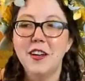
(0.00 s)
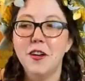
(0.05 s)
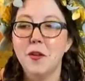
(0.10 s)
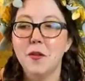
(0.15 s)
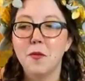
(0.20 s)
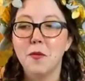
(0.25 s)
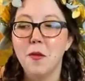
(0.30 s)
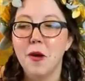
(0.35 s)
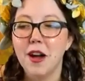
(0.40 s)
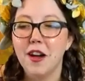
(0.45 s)

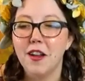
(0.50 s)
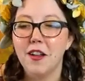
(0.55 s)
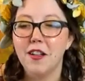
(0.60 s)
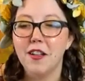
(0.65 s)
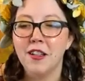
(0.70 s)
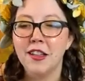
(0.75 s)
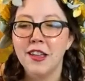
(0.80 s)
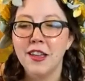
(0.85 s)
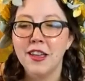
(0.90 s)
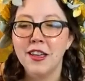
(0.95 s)

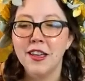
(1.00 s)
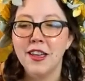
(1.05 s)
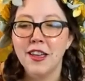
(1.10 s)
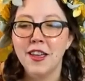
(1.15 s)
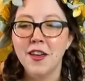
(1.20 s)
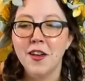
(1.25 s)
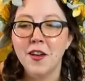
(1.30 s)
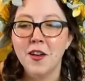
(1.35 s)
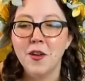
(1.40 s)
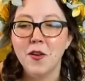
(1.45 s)
Well,
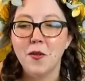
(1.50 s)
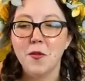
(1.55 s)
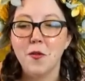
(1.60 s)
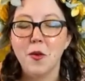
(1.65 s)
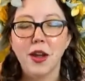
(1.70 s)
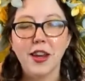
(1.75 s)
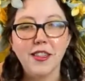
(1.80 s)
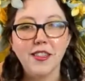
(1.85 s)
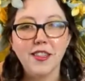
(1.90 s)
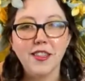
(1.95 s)

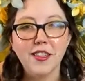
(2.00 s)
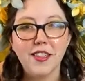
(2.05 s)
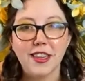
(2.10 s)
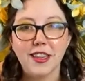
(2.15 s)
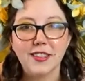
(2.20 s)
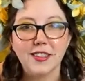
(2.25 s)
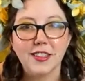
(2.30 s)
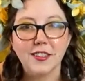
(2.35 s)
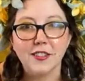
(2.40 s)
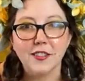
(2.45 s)
one of the
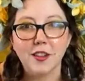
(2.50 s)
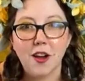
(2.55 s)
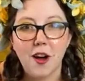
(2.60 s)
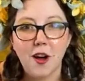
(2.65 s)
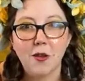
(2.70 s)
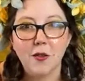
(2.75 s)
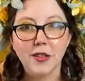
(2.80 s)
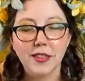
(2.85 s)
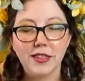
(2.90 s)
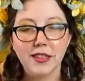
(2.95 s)
things that has
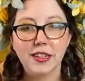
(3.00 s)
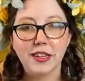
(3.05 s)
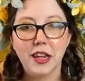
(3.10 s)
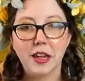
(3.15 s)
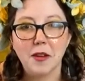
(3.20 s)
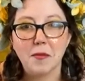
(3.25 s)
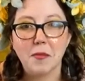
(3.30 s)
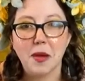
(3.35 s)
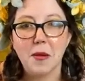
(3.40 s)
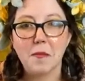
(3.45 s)
always stuck
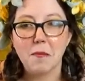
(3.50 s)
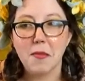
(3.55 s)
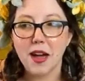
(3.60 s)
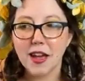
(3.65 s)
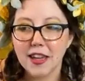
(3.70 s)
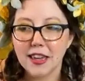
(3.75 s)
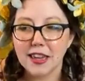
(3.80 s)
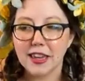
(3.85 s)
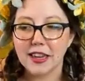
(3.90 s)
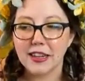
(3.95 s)
out in my
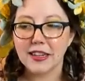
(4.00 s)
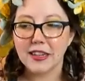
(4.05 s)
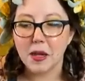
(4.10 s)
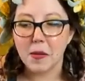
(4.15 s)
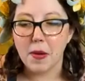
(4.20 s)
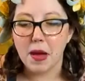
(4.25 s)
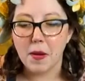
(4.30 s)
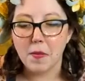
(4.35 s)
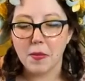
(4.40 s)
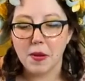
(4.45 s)
mind
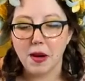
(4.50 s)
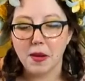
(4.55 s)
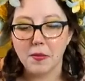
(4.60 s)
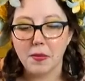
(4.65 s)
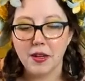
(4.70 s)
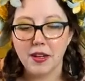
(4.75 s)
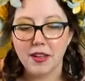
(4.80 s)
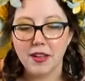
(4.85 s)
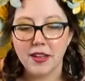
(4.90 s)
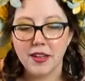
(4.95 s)
about
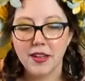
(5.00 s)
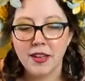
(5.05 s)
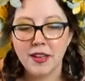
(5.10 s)
Barbara